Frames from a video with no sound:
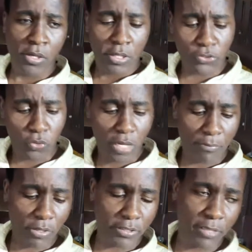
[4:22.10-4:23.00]
so I'm
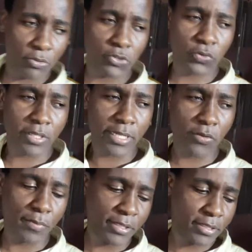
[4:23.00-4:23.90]
going to demonstrate a
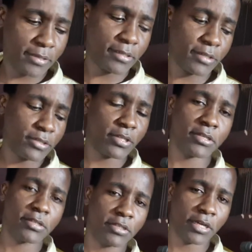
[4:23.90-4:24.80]
little bit. This is
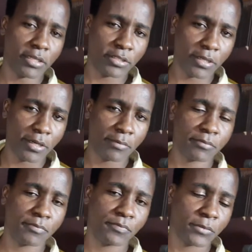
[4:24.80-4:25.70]

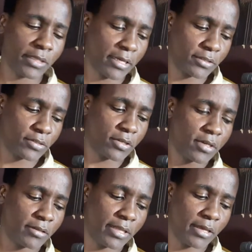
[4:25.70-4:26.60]
that is
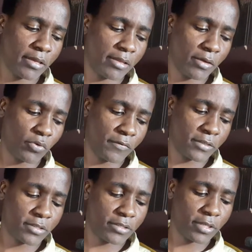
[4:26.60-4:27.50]
the groove is